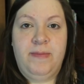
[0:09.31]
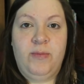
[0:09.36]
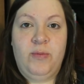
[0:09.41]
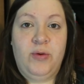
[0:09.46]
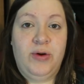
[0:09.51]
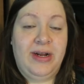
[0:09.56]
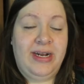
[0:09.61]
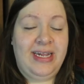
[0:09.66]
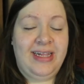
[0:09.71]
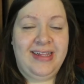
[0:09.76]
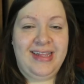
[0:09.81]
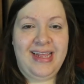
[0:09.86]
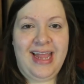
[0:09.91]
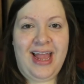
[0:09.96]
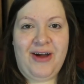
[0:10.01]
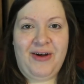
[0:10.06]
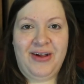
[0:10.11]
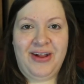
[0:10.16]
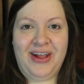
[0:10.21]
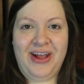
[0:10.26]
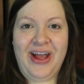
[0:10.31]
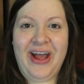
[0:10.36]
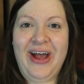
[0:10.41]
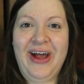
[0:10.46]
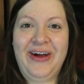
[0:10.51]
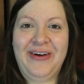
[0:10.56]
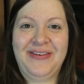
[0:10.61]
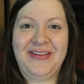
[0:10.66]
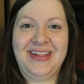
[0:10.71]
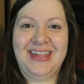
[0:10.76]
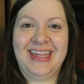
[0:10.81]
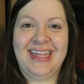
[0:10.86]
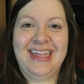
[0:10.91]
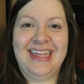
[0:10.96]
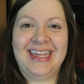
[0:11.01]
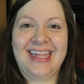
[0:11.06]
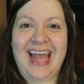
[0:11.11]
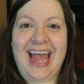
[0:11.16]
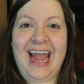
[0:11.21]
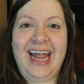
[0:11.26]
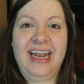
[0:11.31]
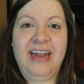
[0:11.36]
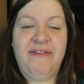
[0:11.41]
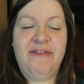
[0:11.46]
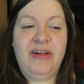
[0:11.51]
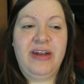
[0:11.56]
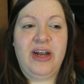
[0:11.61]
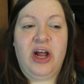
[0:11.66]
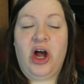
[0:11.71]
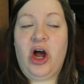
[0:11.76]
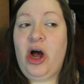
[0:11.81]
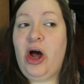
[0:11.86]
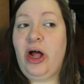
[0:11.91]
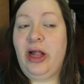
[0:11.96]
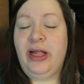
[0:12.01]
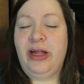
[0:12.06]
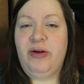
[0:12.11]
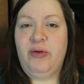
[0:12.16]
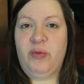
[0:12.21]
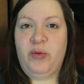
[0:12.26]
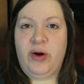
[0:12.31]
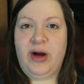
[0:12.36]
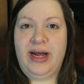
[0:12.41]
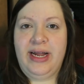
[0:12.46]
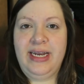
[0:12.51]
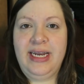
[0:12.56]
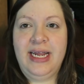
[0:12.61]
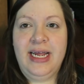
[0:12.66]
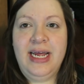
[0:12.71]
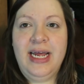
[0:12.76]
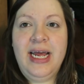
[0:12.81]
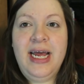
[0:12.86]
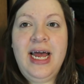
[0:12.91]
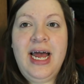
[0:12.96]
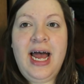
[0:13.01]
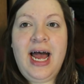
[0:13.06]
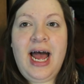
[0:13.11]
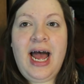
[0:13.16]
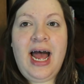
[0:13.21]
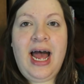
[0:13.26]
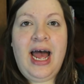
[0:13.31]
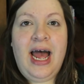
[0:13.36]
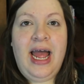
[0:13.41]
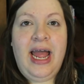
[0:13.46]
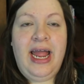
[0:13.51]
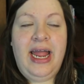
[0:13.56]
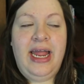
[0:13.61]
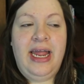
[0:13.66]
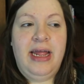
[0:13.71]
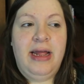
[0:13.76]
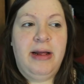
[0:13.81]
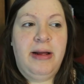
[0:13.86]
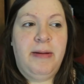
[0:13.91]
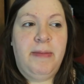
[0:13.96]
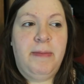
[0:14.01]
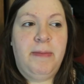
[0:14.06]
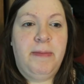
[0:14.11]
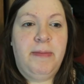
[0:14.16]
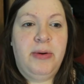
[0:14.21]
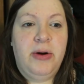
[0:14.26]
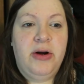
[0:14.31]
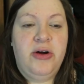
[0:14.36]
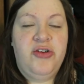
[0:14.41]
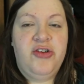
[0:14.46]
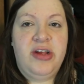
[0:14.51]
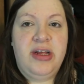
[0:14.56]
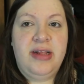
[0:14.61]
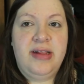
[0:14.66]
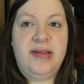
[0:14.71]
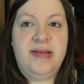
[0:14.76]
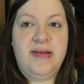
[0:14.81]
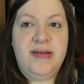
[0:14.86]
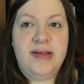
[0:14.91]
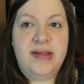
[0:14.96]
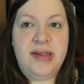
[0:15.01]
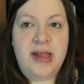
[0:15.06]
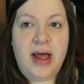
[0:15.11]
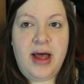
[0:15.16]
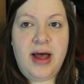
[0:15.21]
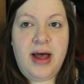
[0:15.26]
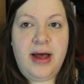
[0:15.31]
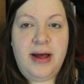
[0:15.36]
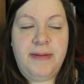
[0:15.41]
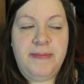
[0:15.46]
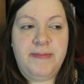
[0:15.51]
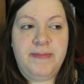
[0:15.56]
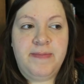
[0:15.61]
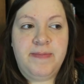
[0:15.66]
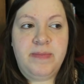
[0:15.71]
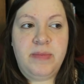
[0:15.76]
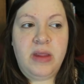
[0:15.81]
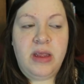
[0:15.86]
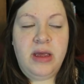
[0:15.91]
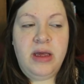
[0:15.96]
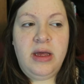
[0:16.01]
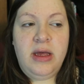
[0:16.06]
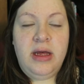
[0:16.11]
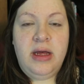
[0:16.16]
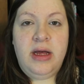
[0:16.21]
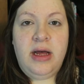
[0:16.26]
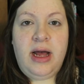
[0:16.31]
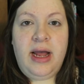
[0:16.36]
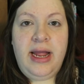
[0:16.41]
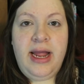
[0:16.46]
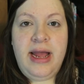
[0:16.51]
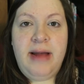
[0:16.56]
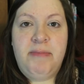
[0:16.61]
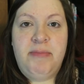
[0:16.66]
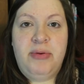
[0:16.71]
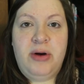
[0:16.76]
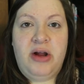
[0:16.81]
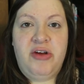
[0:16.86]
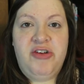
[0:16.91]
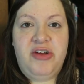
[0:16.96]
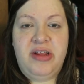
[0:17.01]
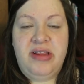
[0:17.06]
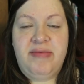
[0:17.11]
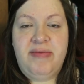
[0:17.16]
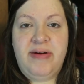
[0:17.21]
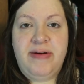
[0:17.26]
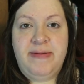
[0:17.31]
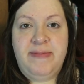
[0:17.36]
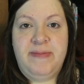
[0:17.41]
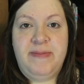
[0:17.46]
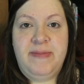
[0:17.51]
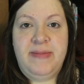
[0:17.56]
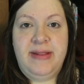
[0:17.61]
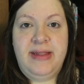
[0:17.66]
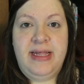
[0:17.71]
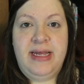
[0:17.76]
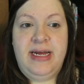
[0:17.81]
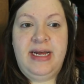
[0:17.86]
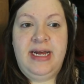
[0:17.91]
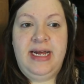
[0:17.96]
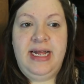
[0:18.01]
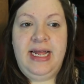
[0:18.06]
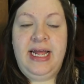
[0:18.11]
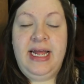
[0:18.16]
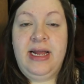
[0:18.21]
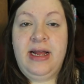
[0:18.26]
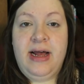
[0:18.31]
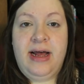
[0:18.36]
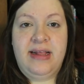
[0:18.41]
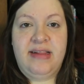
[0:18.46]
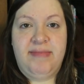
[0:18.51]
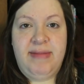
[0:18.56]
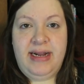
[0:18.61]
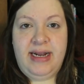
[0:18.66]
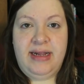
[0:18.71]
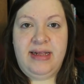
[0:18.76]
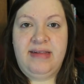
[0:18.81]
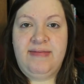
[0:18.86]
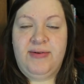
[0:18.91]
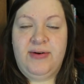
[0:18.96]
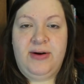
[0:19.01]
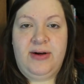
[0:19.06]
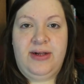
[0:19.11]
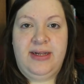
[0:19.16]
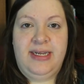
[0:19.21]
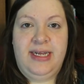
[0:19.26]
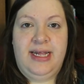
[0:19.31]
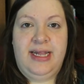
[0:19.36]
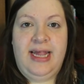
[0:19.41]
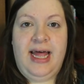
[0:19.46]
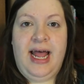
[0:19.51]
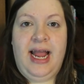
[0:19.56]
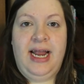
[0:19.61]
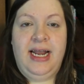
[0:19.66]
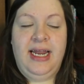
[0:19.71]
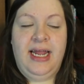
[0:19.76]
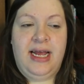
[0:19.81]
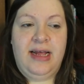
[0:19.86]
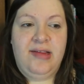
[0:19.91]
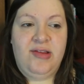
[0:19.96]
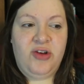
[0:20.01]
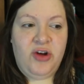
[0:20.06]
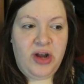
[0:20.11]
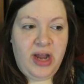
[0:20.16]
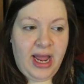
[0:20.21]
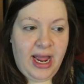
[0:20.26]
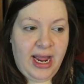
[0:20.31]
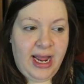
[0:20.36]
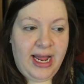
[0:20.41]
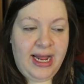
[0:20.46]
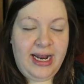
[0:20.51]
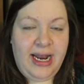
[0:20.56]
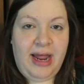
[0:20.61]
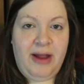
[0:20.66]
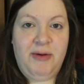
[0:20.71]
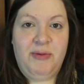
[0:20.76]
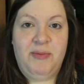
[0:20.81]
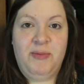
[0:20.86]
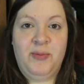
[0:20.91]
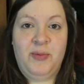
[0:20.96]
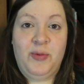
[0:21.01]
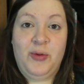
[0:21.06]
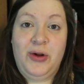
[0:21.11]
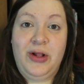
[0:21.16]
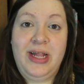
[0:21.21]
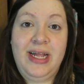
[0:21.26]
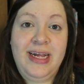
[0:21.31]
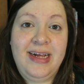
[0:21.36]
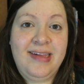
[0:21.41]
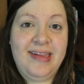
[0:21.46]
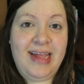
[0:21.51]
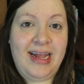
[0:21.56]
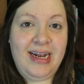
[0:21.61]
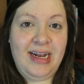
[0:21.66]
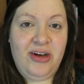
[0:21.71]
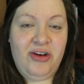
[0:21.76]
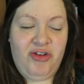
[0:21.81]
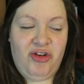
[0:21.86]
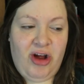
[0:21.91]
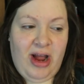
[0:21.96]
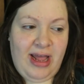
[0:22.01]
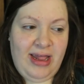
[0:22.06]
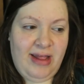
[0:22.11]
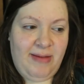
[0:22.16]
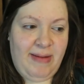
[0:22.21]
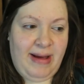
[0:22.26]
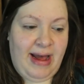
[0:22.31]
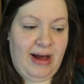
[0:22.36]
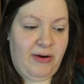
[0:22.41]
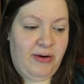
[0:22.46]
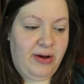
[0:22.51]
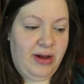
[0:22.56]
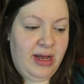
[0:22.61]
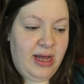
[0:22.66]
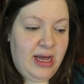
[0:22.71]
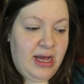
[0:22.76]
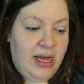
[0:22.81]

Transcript: we're gonna see how it goes. It's kind of an all-in-one. I purchased some brushes from the It Cosmetics for Ulta line yesterday, and I'm really excited to try them out.